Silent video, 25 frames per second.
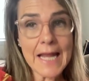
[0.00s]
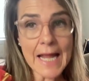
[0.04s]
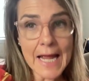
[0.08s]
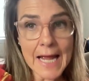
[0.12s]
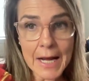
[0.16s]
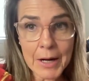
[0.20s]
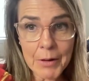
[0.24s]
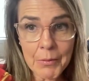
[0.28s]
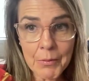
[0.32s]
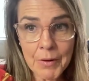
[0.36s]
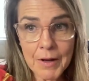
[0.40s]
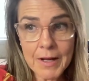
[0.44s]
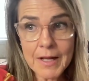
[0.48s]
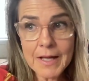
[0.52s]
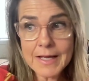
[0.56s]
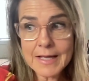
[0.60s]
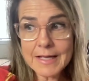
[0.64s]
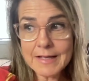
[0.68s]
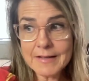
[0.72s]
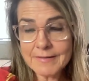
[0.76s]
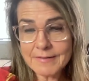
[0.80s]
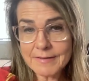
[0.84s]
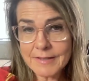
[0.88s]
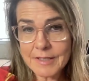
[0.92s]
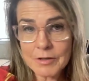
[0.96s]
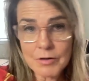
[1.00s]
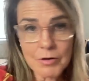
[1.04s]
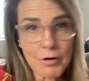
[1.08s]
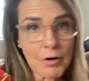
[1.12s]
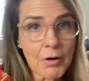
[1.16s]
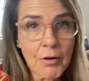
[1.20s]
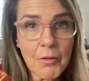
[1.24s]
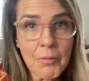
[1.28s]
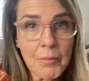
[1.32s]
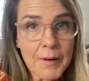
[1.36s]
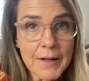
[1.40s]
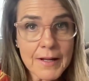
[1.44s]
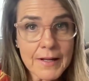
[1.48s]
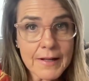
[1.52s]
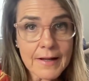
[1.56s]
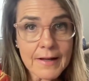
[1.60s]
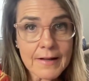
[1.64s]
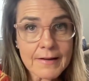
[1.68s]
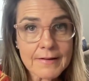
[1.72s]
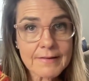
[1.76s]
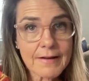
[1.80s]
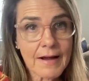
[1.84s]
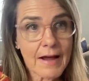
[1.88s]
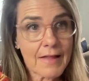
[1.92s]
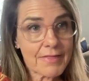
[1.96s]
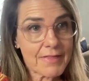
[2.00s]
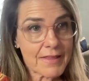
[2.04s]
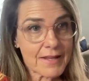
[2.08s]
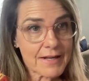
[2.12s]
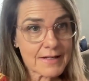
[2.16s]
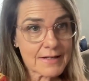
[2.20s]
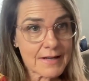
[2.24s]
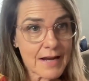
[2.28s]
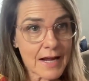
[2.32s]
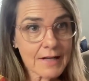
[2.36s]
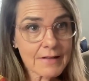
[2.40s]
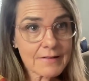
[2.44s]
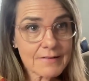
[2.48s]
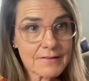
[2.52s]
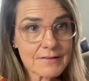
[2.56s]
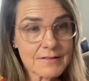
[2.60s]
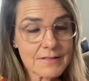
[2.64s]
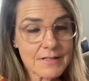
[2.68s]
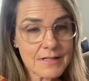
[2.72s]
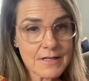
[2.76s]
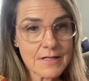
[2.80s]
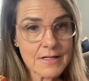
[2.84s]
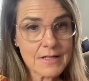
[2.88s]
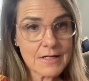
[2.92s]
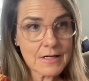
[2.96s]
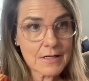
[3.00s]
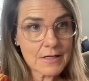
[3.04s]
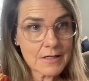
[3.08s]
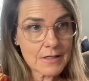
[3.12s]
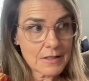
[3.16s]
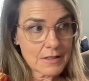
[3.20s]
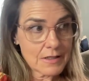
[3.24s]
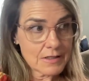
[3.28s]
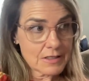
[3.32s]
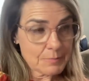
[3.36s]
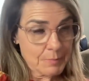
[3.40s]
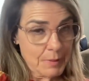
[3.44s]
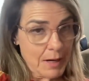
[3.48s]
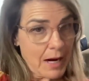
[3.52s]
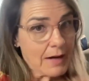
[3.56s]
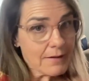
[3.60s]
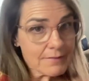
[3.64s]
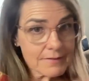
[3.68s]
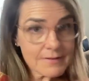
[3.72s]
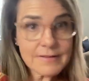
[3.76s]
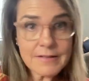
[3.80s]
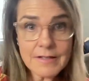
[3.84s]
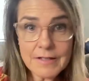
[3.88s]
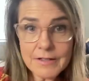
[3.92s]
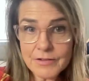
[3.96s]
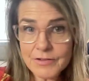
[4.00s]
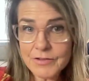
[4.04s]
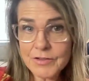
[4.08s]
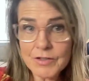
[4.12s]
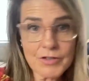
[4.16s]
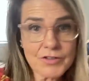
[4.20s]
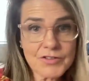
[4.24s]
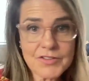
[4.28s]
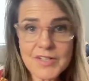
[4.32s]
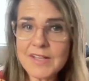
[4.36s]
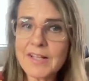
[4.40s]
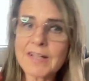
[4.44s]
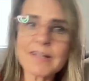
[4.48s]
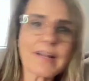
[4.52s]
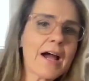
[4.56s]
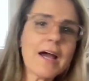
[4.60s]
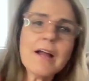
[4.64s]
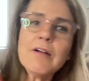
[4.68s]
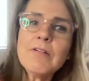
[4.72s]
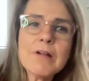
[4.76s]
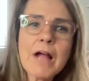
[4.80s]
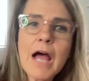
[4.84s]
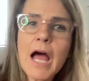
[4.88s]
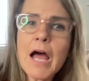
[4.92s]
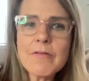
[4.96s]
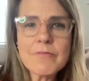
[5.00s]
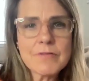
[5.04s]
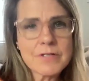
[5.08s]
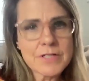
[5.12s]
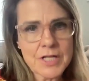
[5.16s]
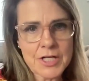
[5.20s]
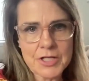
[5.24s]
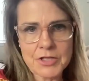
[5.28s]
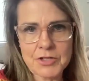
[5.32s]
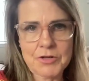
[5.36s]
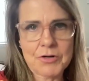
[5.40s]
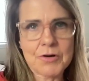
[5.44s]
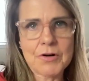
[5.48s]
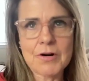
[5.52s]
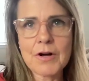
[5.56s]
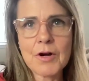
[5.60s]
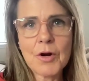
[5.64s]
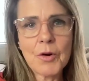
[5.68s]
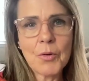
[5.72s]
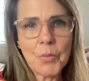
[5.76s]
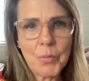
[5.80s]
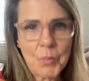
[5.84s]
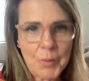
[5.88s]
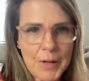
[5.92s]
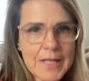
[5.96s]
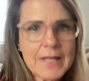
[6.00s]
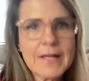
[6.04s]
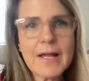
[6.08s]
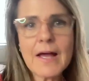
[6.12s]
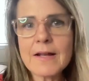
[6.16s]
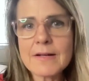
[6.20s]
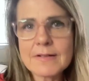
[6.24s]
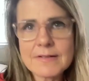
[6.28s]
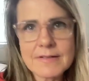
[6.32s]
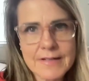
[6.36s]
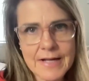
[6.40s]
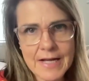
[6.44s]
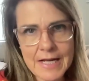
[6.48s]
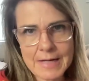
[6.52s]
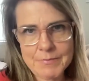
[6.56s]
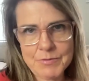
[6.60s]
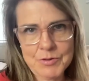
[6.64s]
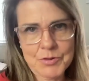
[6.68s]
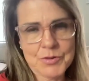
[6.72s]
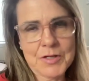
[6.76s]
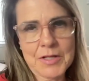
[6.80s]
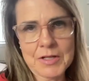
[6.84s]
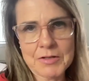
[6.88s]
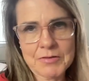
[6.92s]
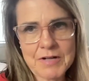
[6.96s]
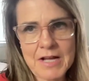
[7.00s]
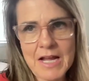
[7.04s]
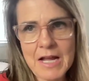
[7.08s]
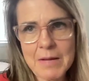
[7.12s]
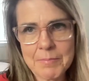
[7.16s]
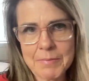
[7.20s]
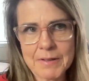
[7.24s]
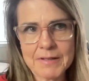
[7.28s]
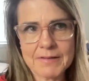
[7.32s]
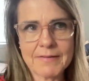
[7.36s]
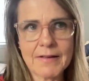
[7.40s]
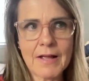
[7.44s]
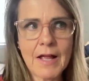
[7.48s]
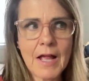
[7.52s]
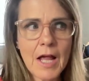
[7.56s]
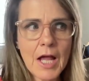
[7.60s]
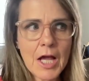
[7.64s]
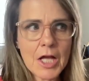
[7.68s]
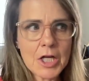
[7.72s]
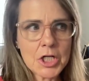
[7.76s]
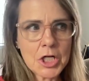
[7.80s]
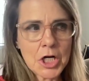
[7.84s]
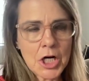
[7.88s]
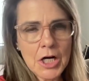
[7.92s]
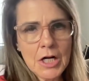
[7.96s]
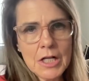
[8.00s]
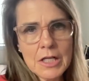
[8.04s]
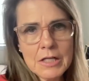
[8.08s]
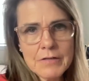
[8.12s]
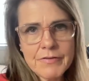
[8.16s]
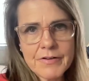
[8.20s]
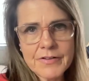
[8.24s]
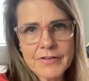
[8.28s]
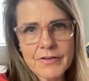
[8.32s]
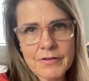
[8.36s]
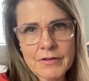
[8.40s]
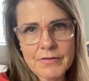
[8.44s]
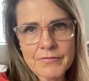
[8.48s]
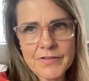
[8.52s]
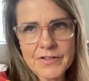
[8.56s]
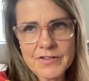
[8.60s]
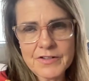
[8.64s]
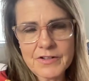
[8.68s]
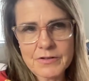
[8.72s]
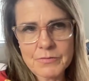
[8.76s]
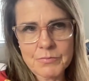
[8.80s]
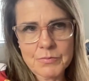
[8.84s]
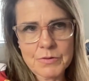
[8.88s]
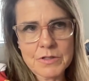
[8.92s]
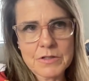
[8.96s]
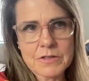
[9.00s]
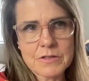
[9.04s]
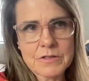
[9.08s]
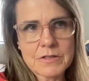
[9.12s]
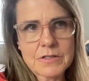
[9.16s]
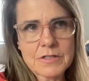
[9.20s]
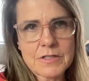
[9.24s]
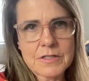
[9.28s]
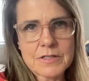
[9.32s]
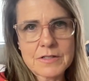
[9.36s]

now he's there all weekend. And the next deposit day is Thursday. Like, I don't have another weekend to get him to another campus. And all of his other visits were